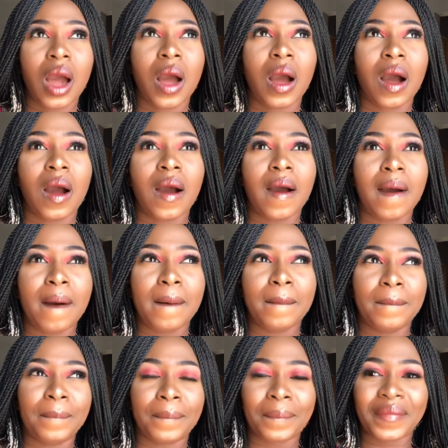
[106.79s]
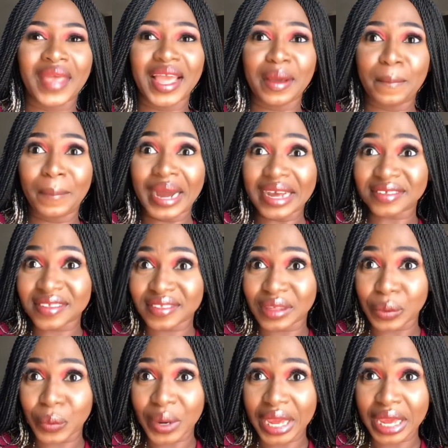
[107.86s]
um, passed
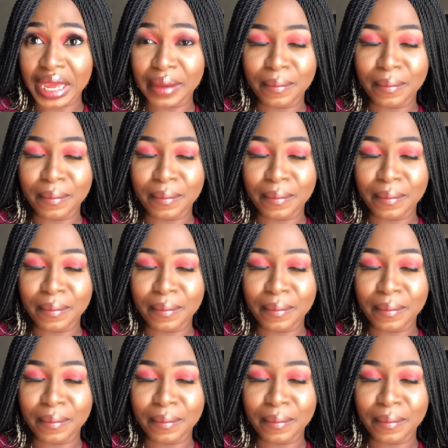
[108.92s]
away.